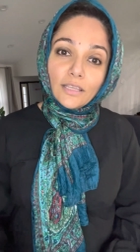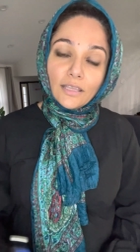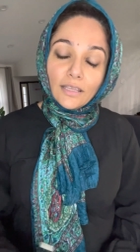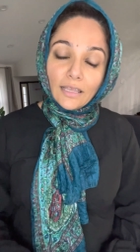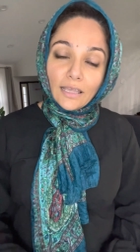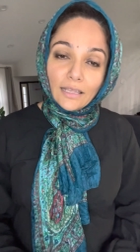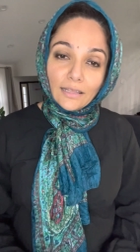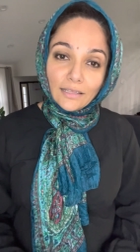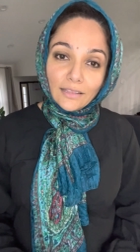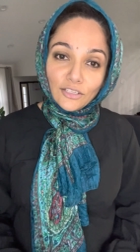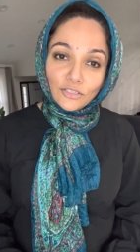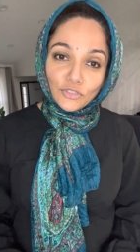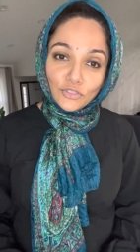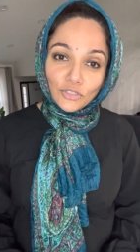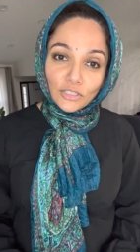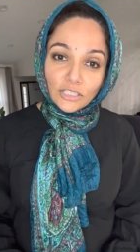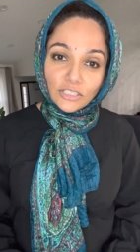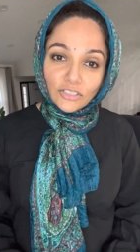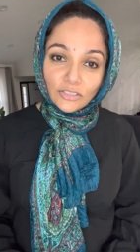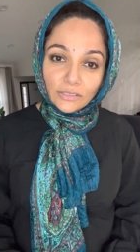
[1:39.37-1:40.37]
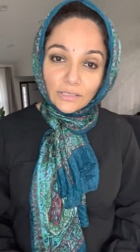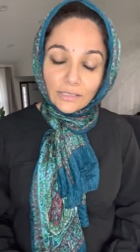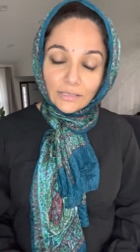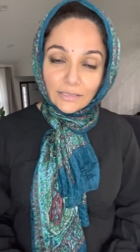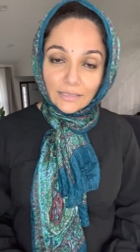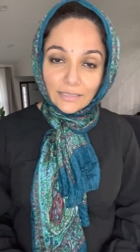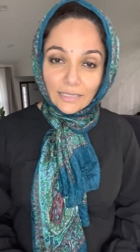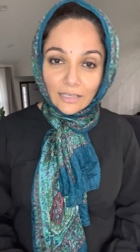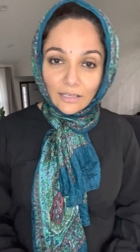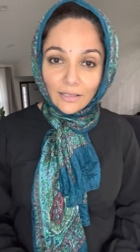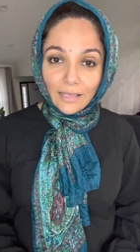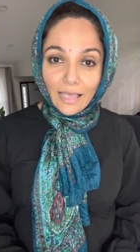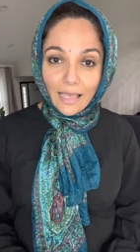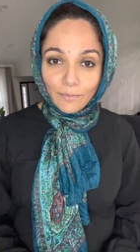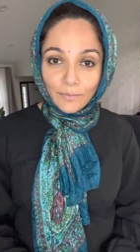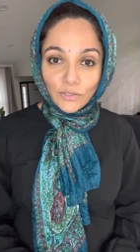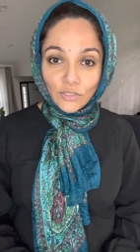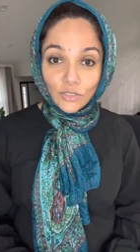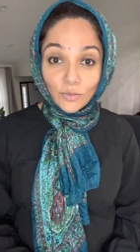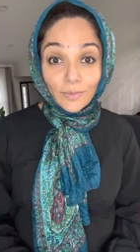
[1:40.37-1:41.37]
and then the judicial sale
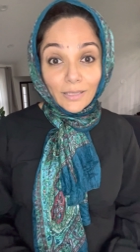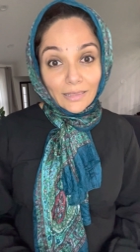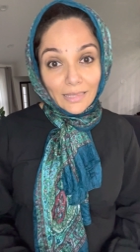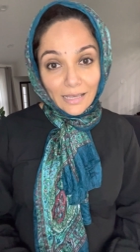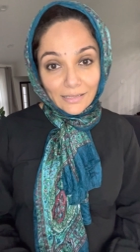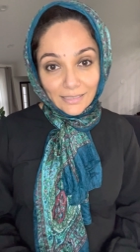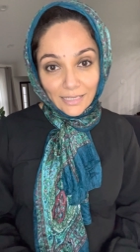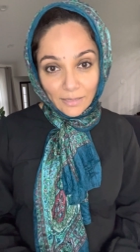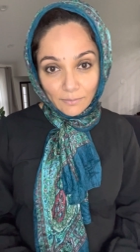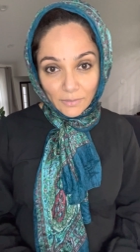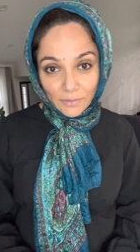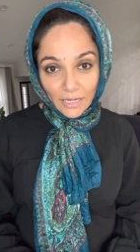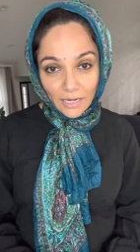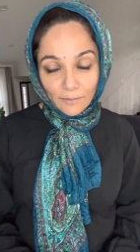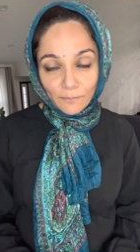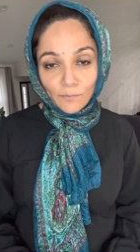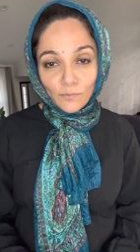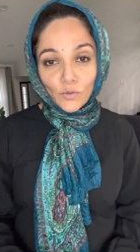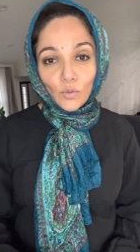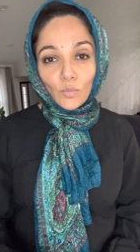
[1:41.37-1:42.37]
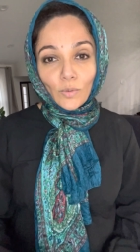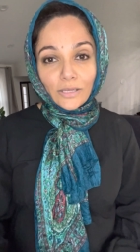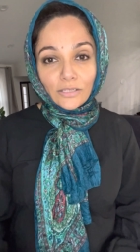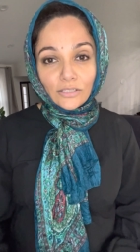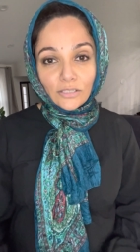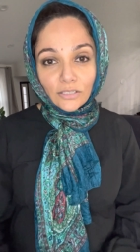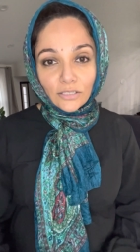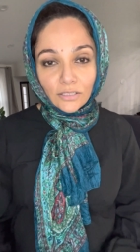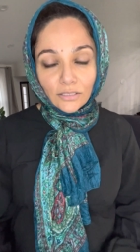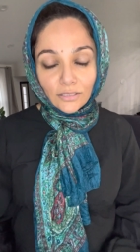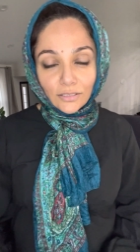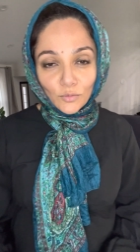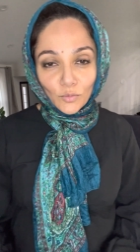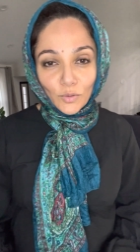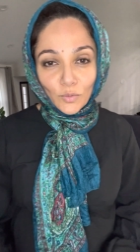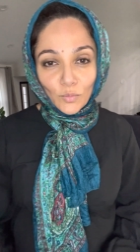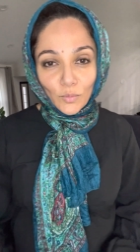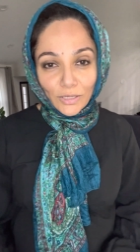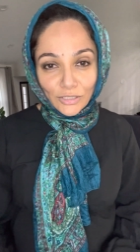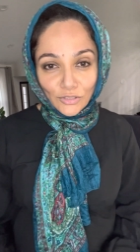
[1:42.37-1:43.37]
happened to be that same day. We went to
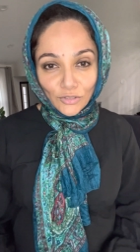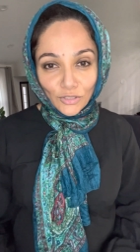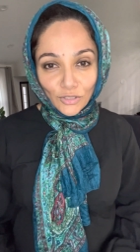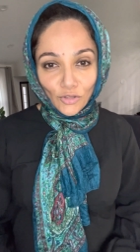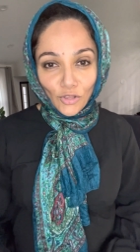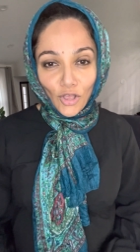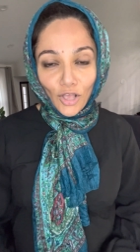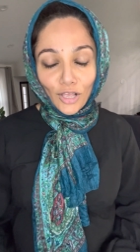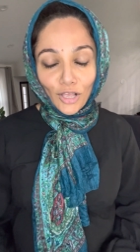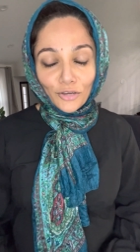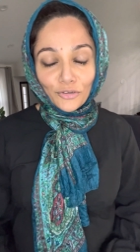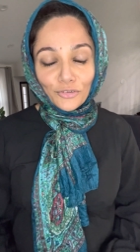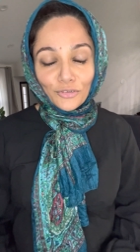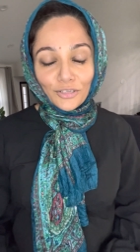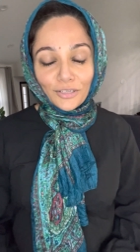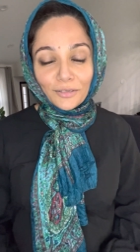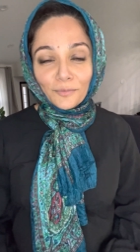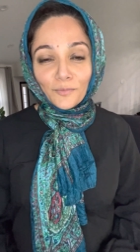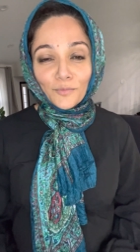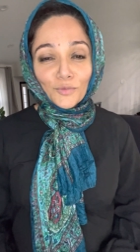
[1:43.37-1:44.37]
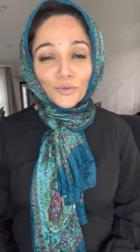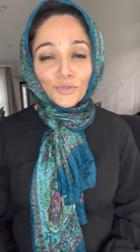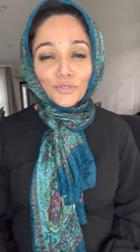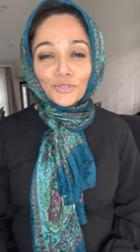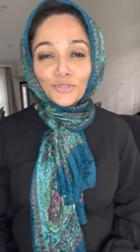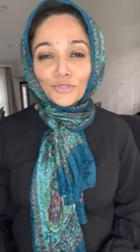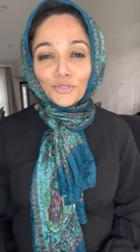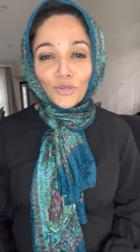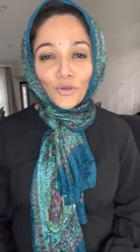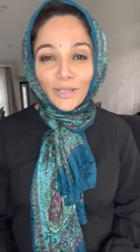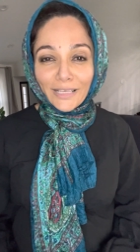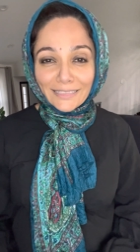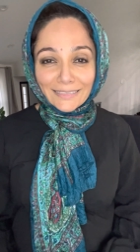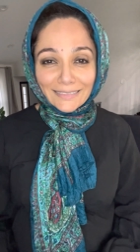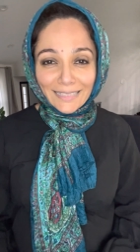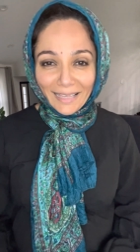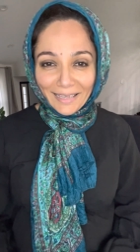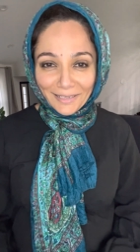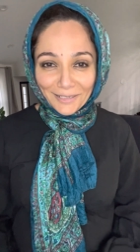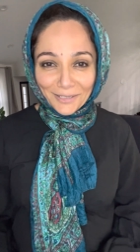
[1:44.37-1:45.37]
the auction. We're so
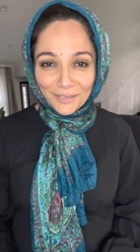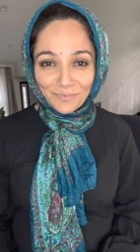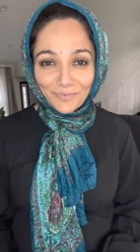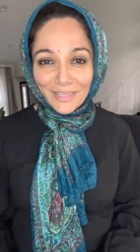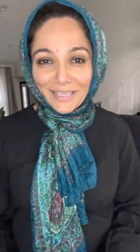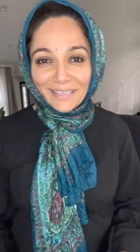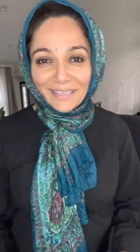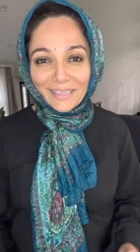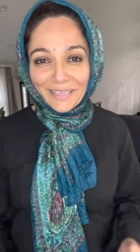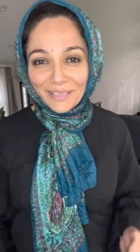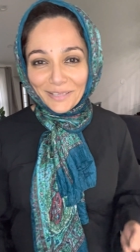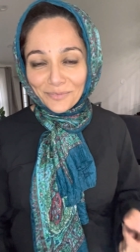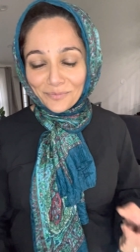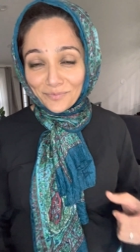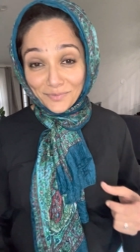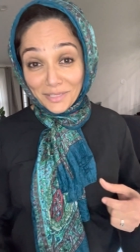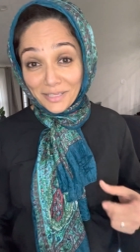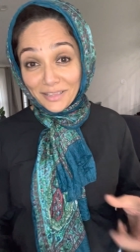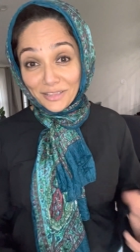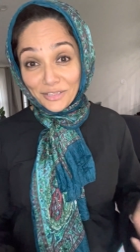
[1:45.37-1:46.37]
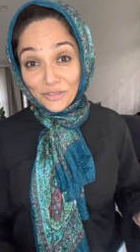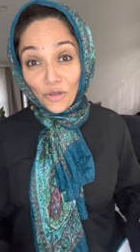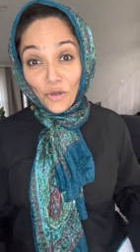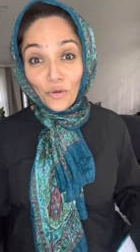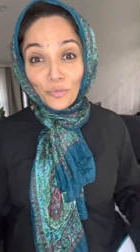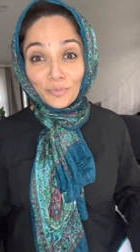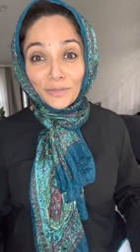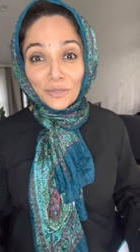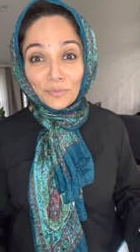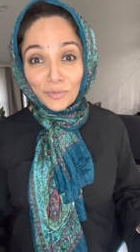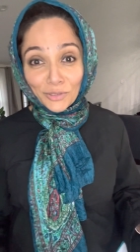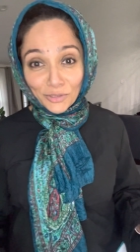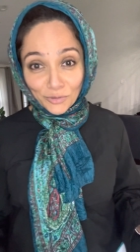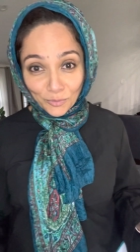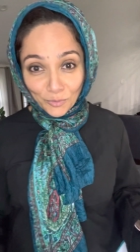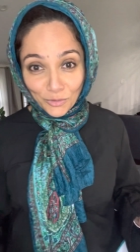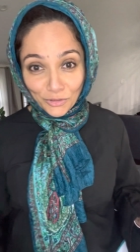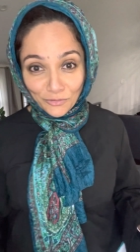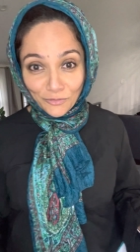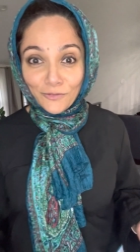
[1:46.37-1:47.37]
excited, thinking the opening bid
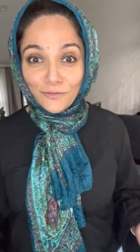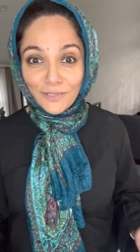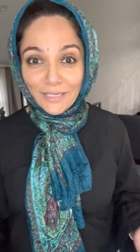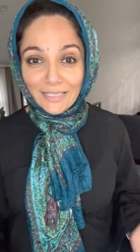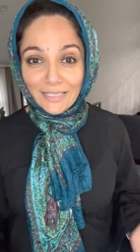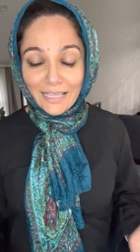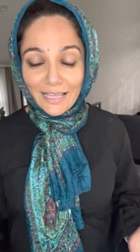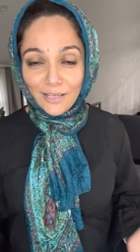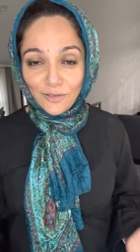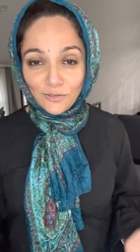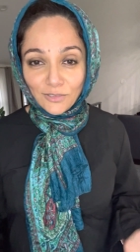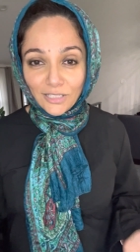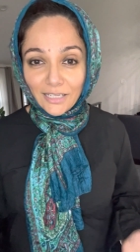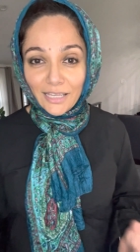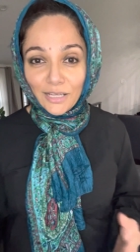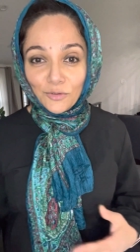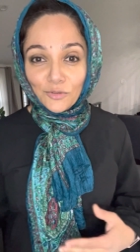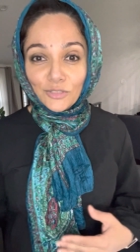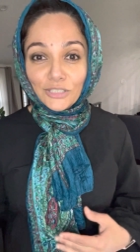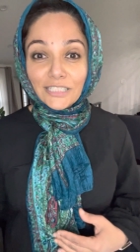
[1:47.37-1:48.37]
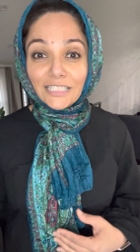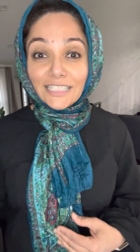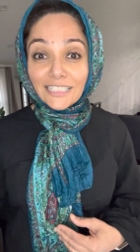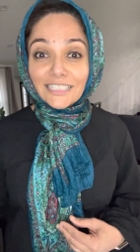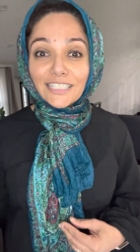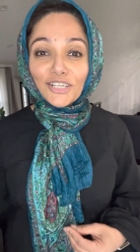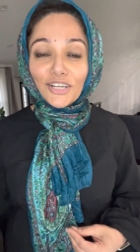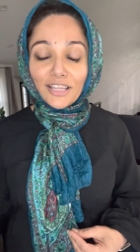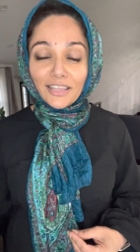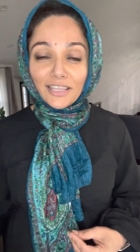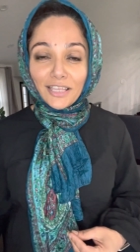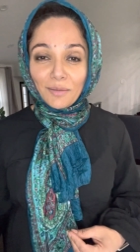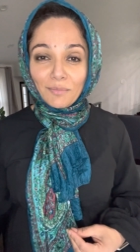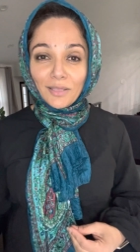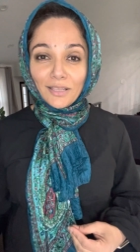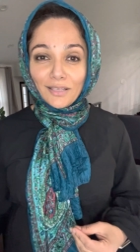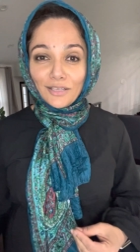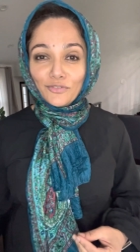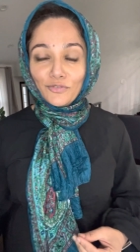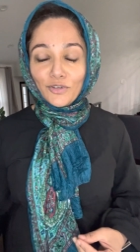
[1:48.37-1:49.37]
was 50,000, and it was listed on the
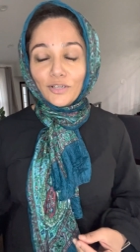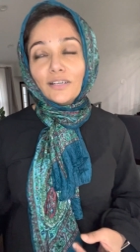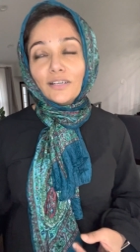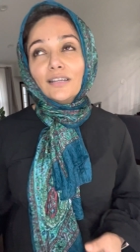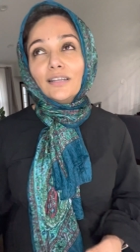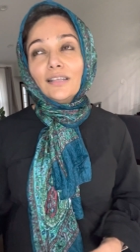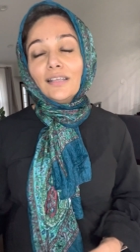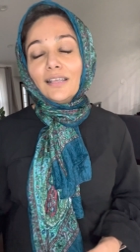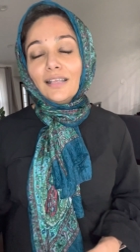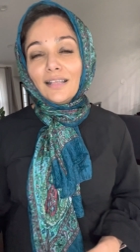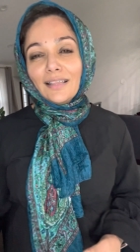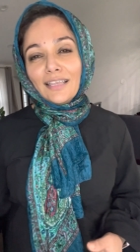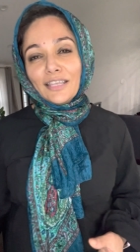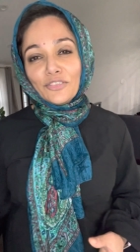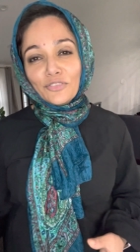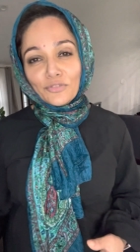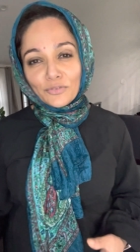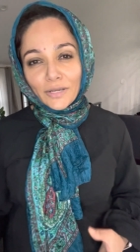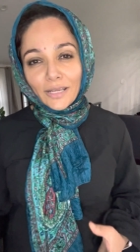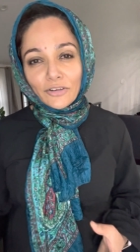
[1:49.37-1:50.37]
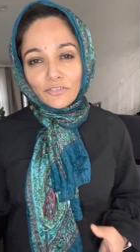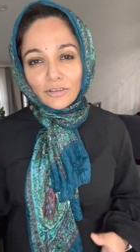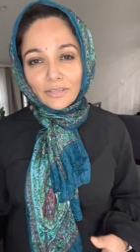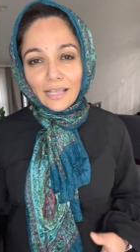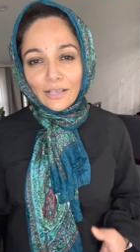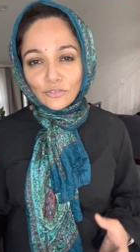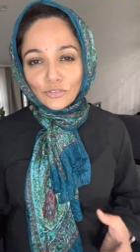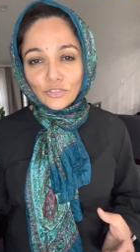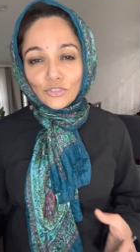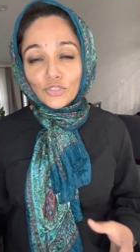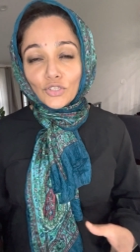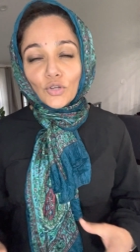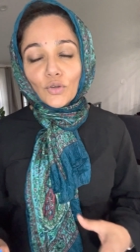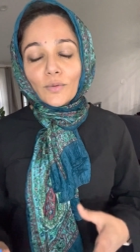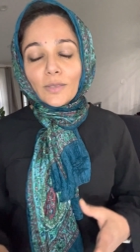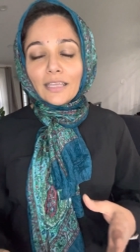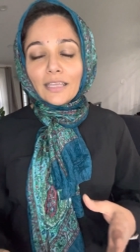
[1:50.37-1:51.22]
MLS for like 300,000. So